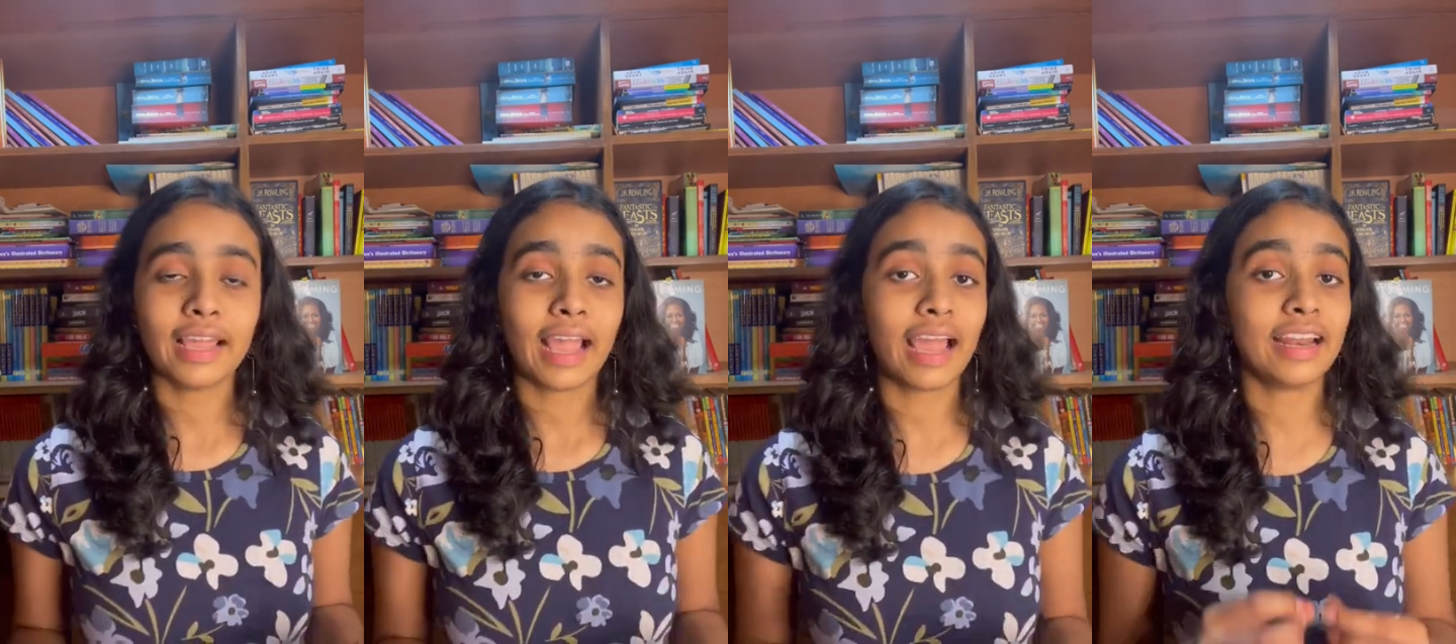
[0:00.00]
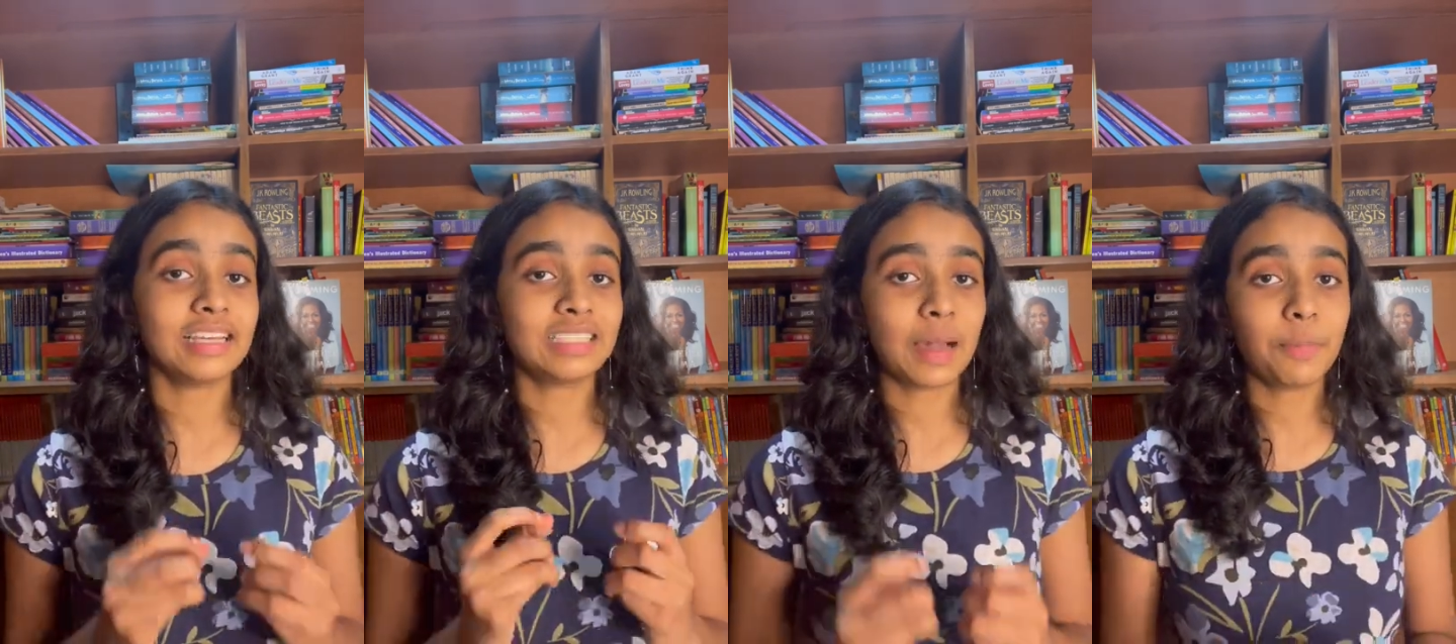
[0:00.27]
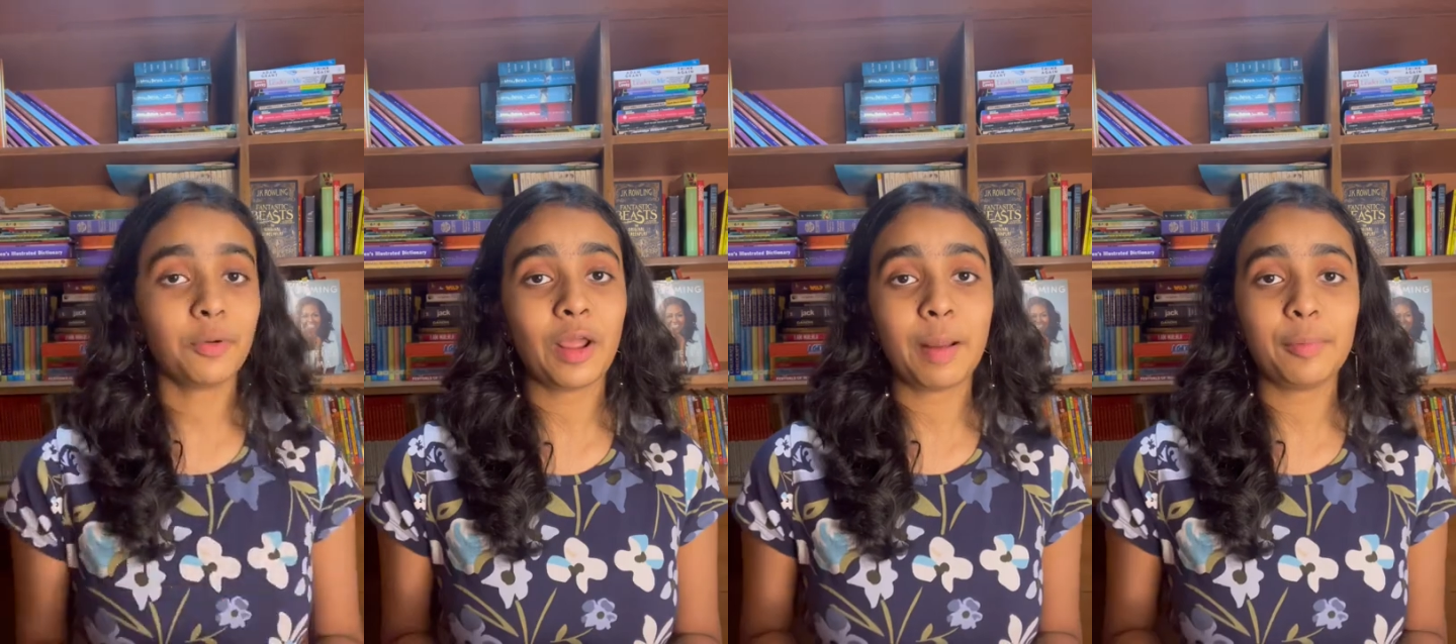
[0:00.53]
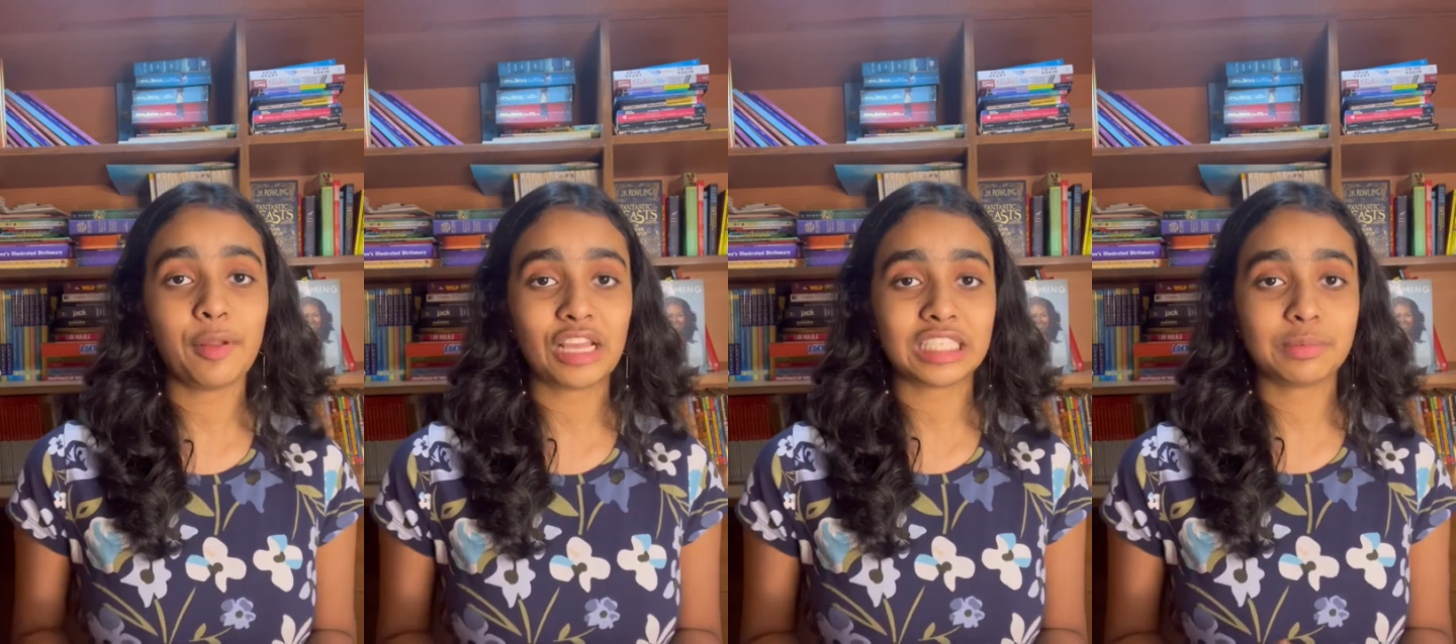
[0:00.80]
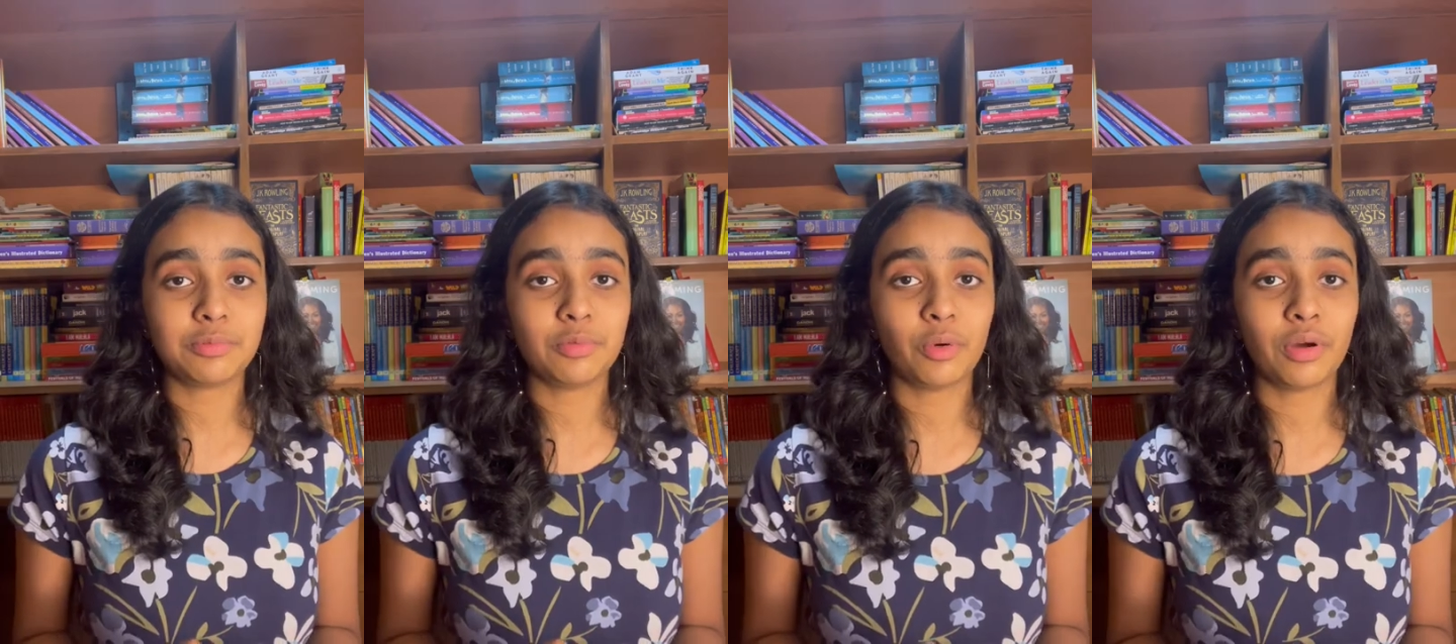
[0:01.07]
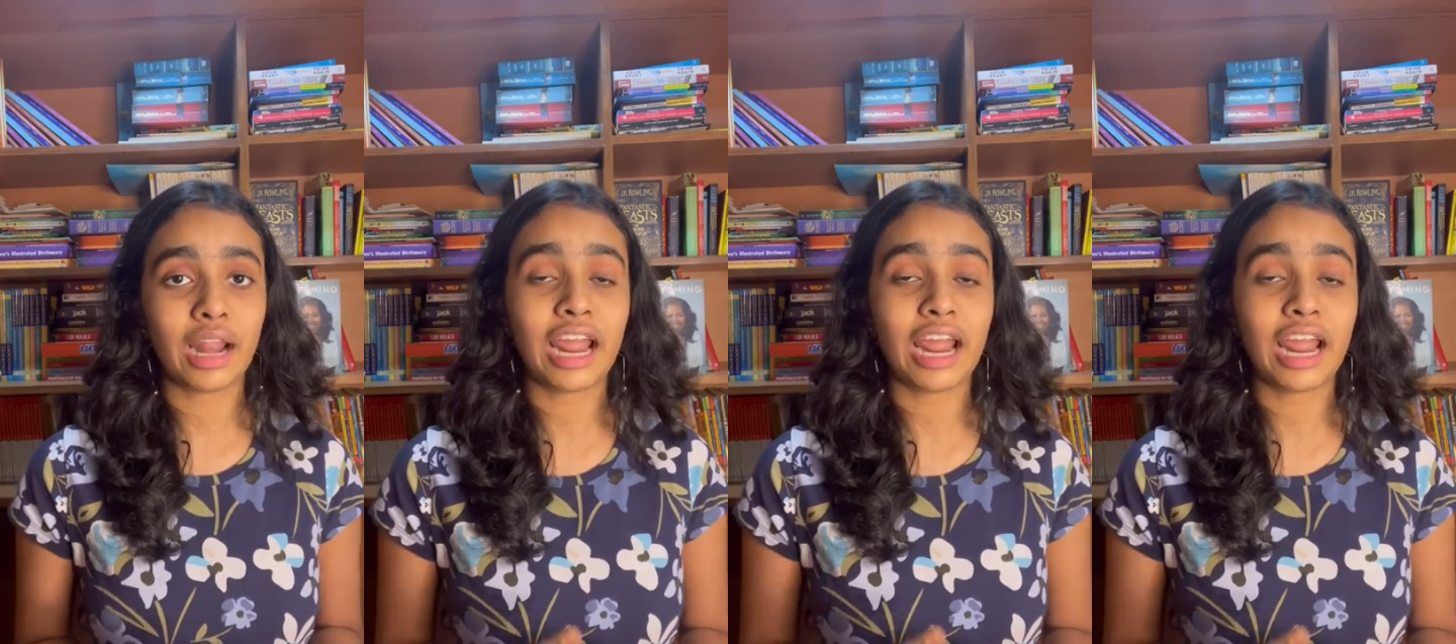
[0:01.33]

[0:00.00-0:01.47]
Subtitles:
And it's up to him to explore